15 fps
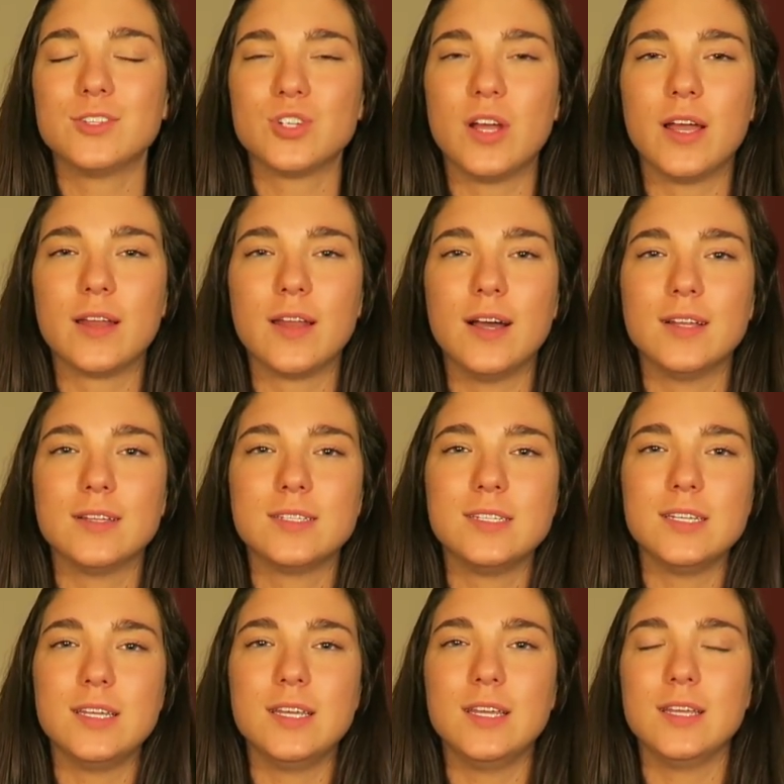trying not to
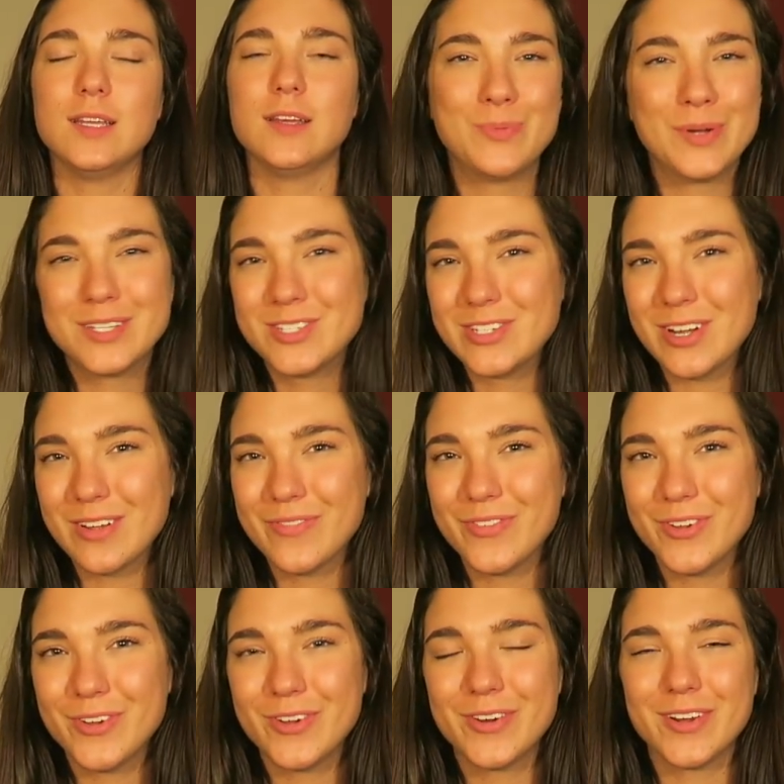eat too much junk
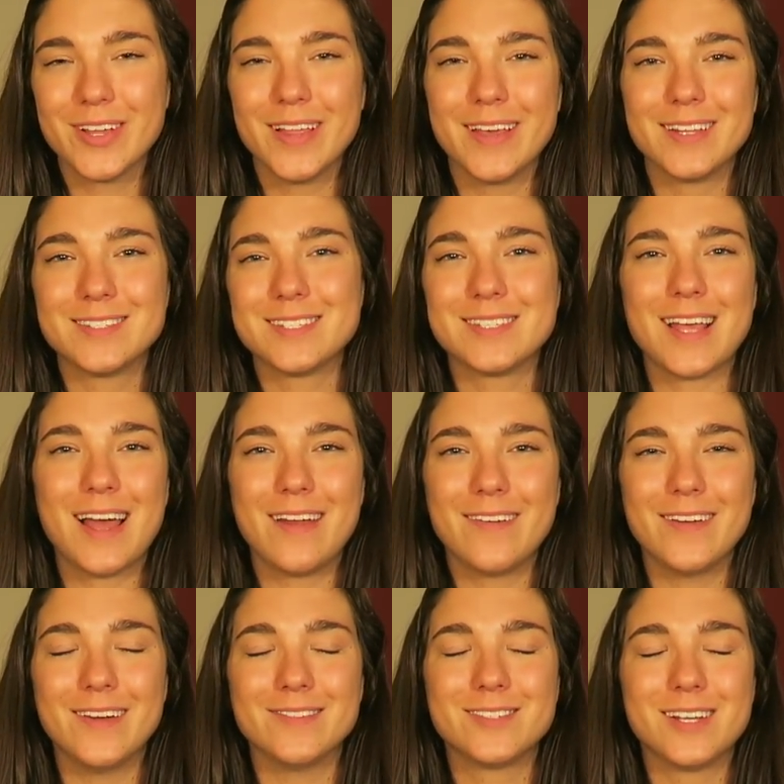food or like just, I
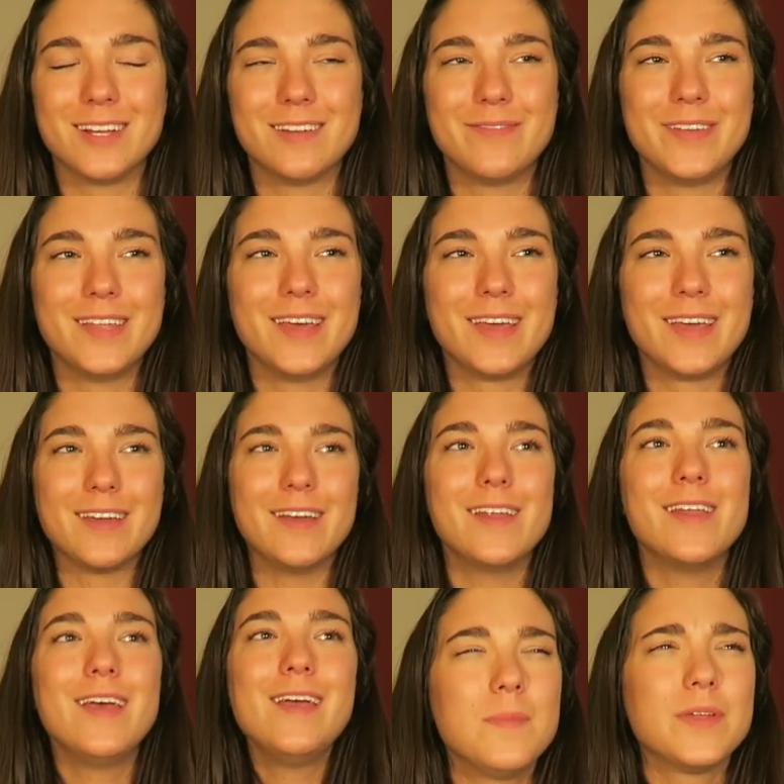don't know, trying to be good.